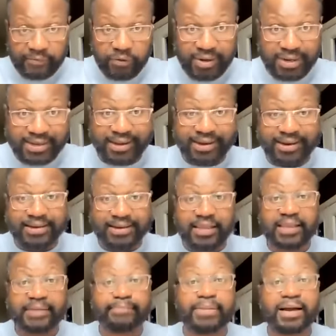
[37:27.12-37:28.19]
for God
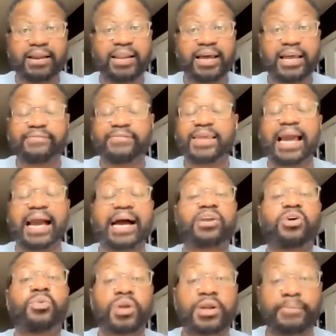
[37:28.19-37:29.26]
in my life. I
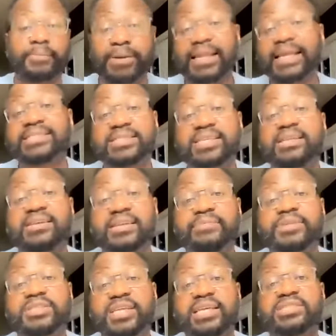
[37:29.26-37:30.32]
don't want to place any
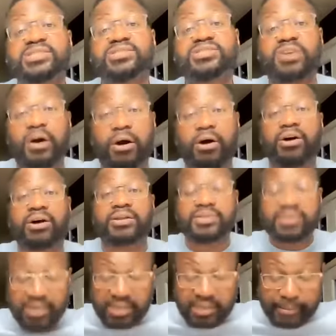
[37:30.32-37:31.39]
limitations
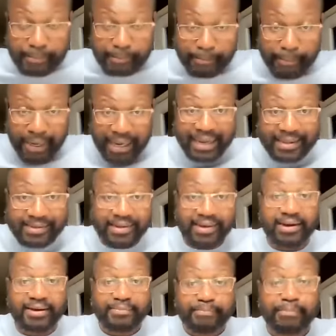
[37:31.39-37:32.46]
on my
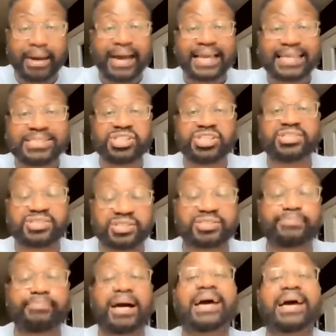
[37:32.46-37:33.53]
God, my
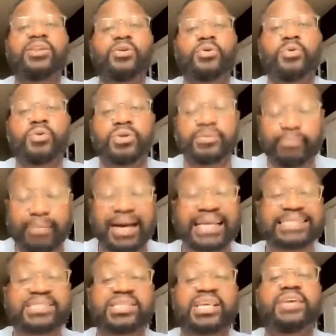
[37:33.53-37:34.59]
Jesus, my Lord, my
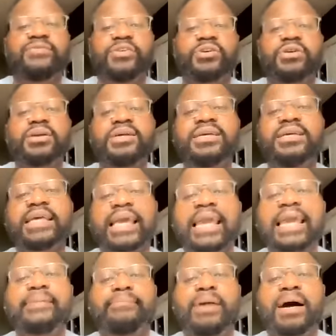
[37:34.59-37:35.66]
Savior
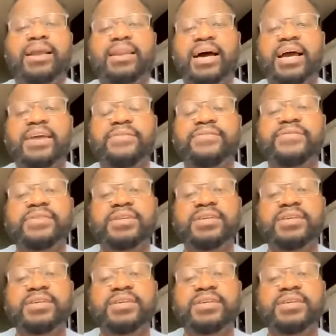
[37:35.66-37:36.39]
in my life.